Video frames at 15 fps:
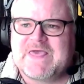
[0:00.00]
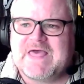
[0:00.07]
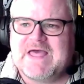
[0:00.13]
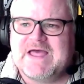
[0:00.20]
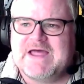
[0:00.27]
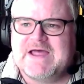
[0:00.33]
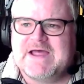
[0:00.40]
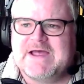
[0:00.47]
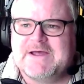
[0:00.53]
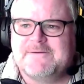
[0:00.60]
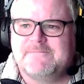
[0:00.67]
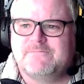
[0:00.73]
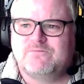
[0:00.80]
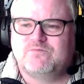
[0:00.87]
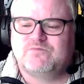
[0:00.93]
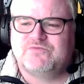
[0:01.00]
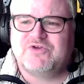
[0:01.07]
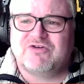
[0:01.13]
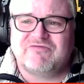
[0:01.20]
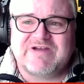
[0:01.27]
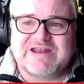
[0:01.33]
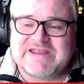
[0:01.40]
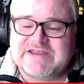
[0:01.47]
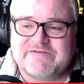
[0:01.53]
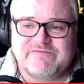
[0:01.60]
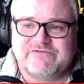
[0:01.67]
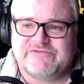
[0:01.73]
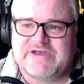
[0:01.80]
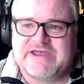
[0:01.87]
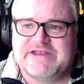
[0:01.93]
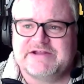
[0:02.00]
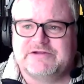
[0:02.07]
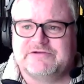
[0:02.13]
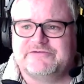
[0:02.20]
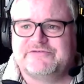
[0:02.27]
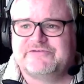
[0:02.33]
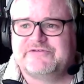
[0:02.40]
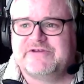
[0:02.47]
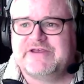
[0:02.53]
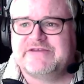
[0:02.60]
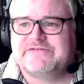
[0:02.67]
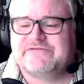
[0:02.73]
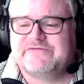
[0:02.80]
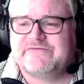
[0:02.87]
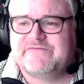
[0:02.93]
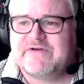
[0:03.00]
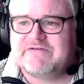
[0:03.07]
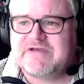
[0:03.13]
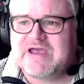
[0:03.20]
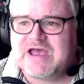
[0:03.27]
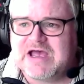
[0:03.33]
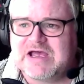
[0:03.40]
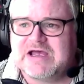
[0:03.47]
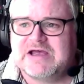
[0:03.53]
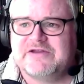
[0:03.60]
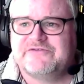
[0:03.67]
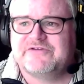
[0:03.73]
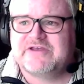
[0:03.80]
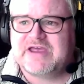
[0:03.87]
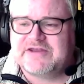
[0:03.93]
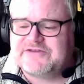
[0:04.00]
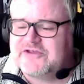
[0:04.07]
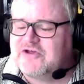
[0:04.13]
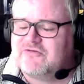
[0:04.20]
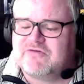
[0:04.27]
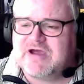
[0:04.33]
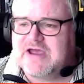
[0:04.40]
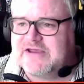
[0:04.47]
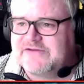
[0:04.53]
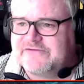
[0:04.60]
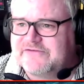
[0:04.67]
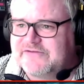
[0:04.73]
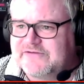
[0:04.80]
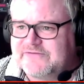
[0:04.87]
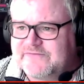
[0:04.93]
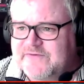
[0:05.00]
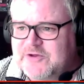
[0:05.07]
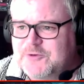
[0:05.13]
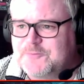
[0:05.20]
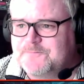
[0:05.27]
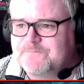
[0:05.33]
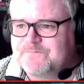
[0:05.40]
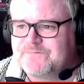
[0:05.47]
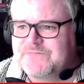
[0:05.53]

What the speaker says: Not really even tales. It's very hard to categorise this film.